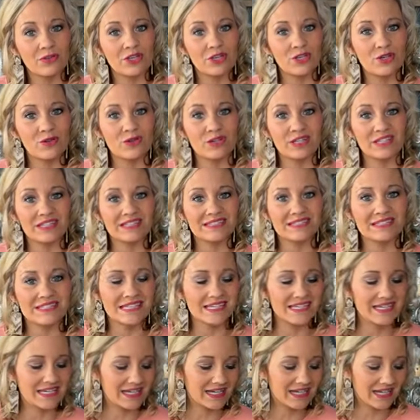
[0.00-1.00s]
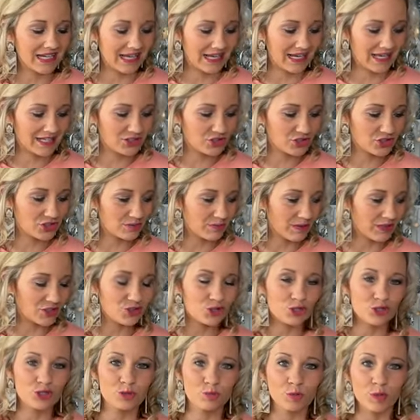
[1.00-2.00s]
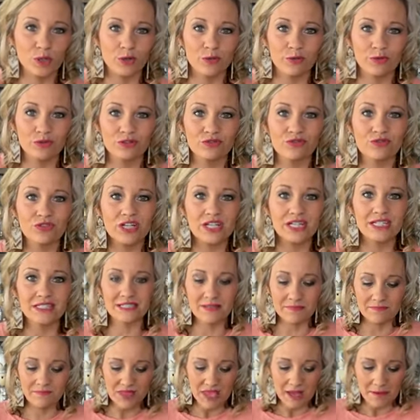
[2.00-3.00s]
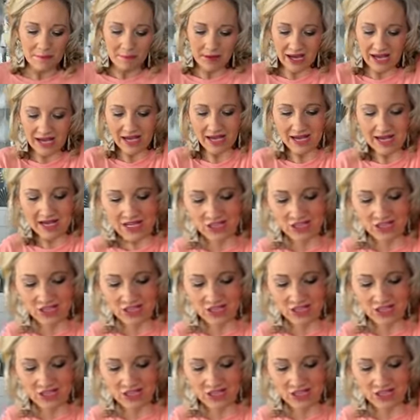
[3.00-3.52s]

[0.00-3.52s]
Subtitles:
so that you can see it. And just make sure you sprinkle with your friends. Bye